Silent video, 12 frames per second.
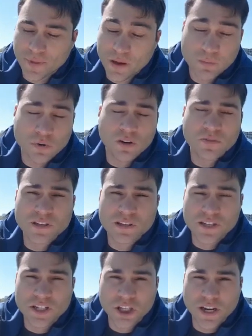Improv
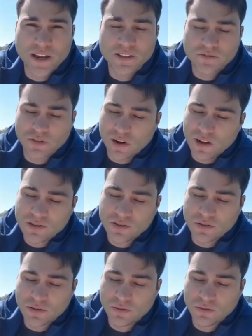is a chance for us
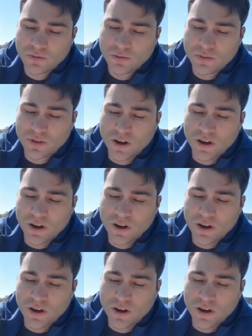to,